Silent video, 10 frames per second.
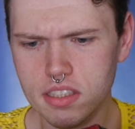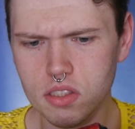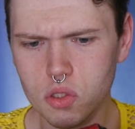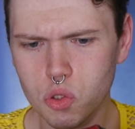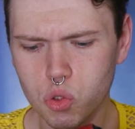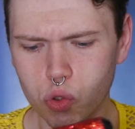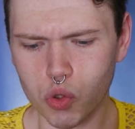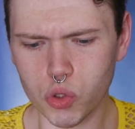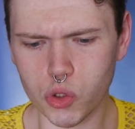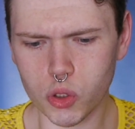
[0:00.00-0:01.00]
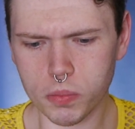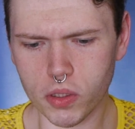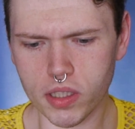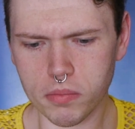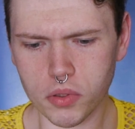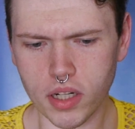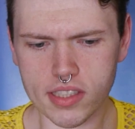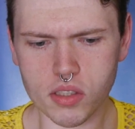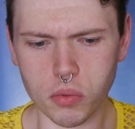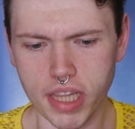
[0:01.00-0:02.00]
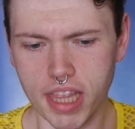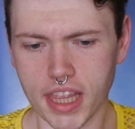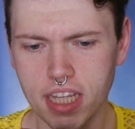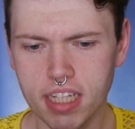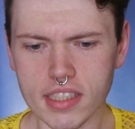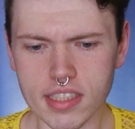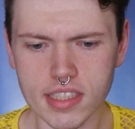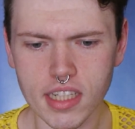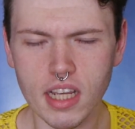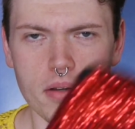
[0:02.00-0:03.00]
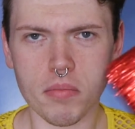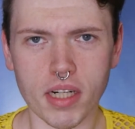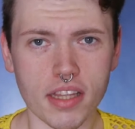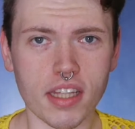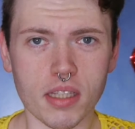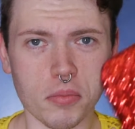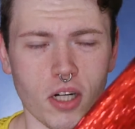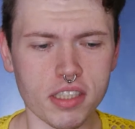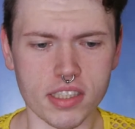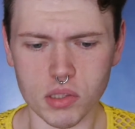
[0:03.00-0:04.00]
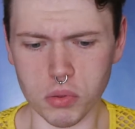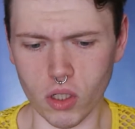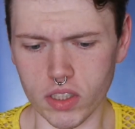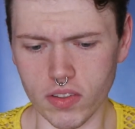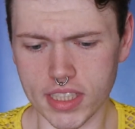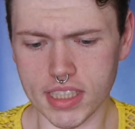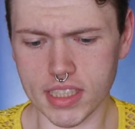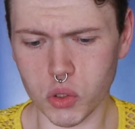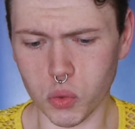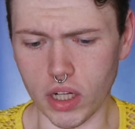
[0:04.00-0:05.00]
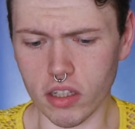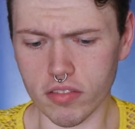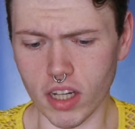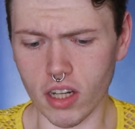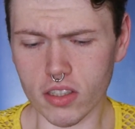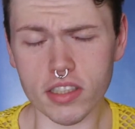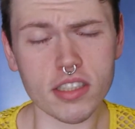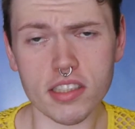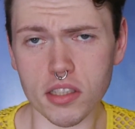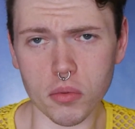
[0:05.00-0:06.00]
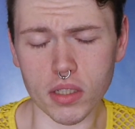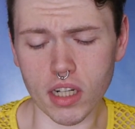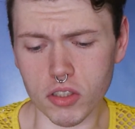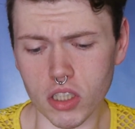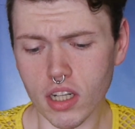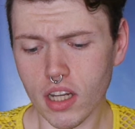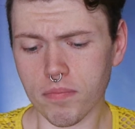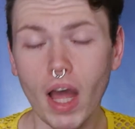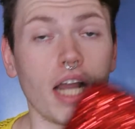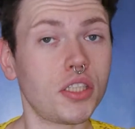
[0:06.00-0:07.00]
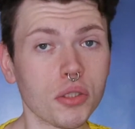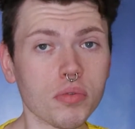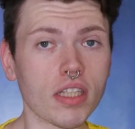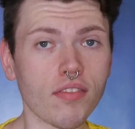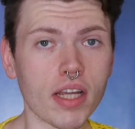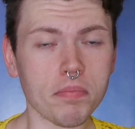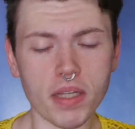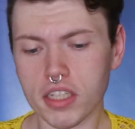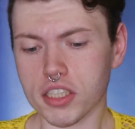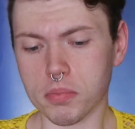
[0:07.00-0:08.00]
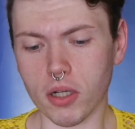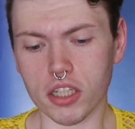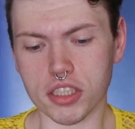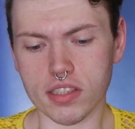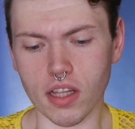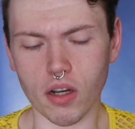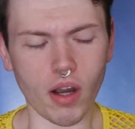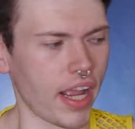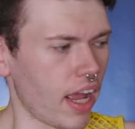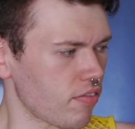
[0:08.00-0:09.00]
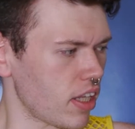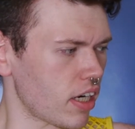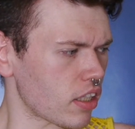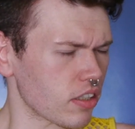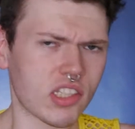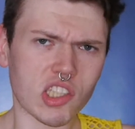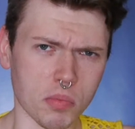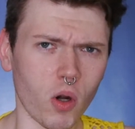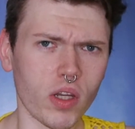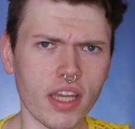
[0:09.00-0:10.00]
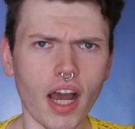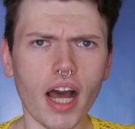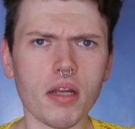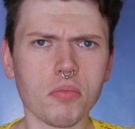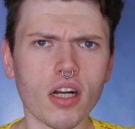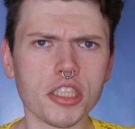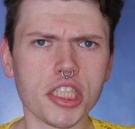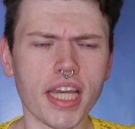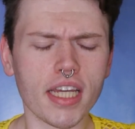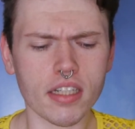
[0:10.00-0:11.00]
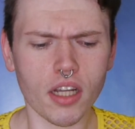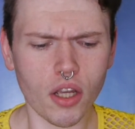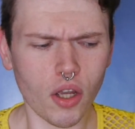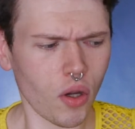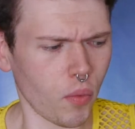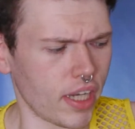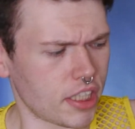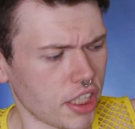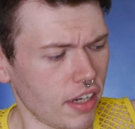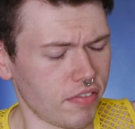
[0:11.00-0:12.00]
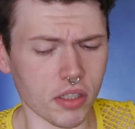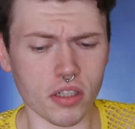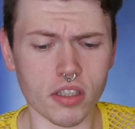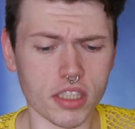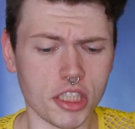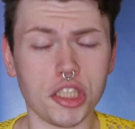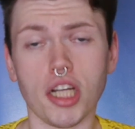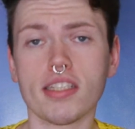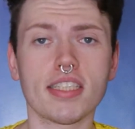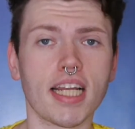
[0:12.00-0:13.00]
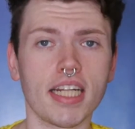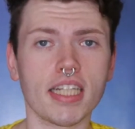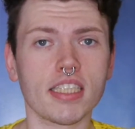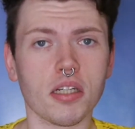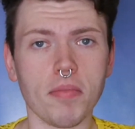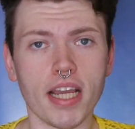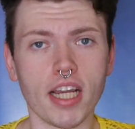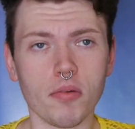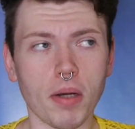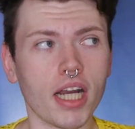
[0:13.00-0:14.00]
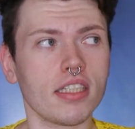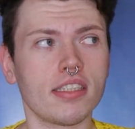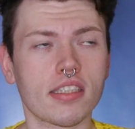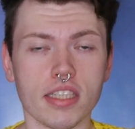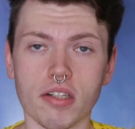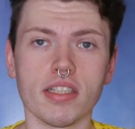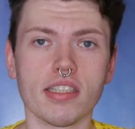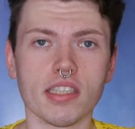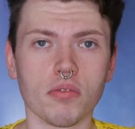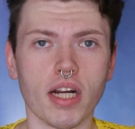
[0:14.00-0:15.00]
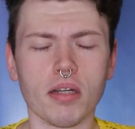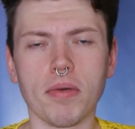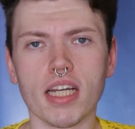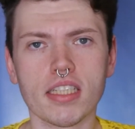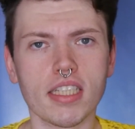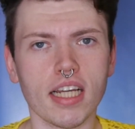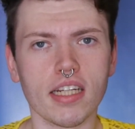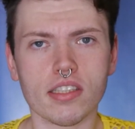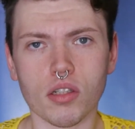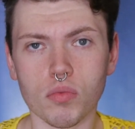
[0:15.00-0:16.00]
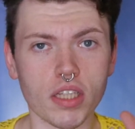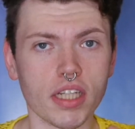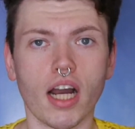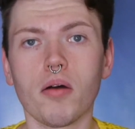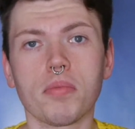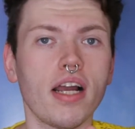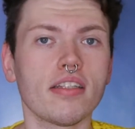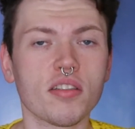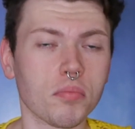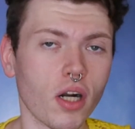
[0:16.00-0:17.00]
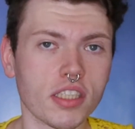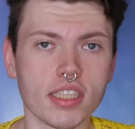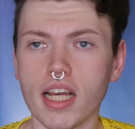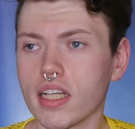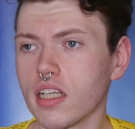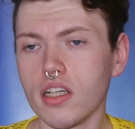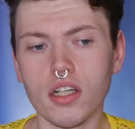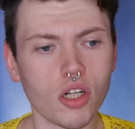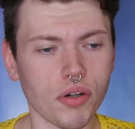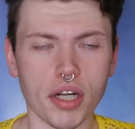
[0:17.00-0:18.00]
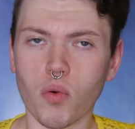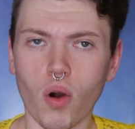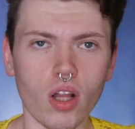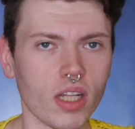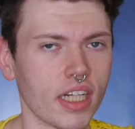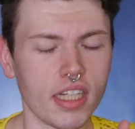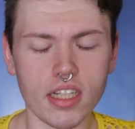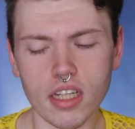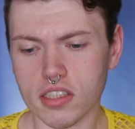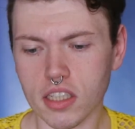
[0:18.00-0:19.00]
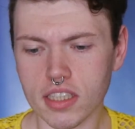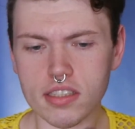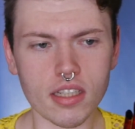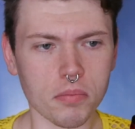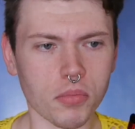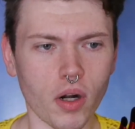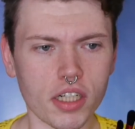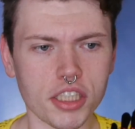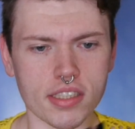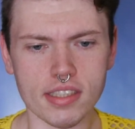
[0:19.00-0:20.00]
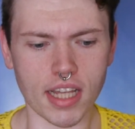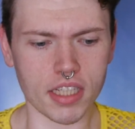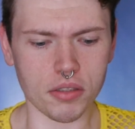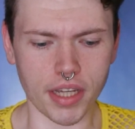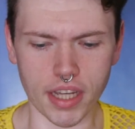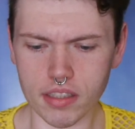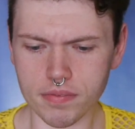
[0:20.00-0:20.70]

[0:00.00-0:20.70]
super impressed with this, but I think the brushes were only $12, so whatever. I do really like BH's brushes though. I have their Smokey Eye Brush Kit, which if you're just getting into makeup, I'd seriously recommend. It's a really comprehensive brush set, great quality. So these are the brushes that you get.